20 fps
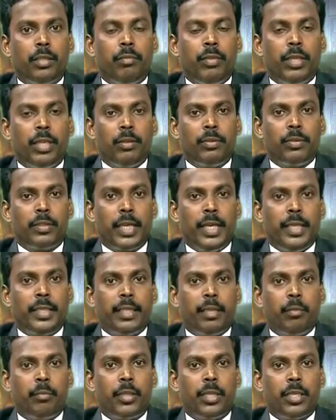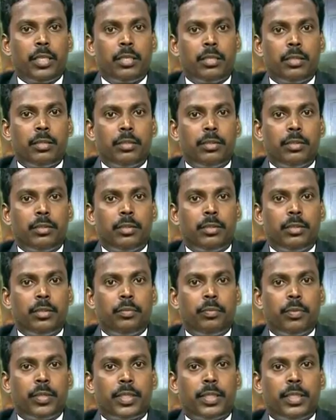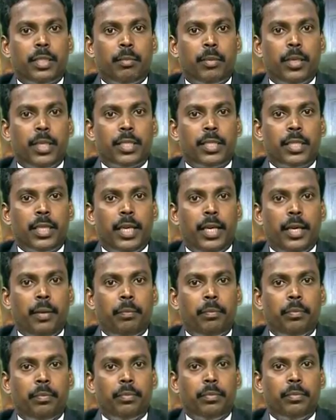we have 3 terminals the first terminal is a,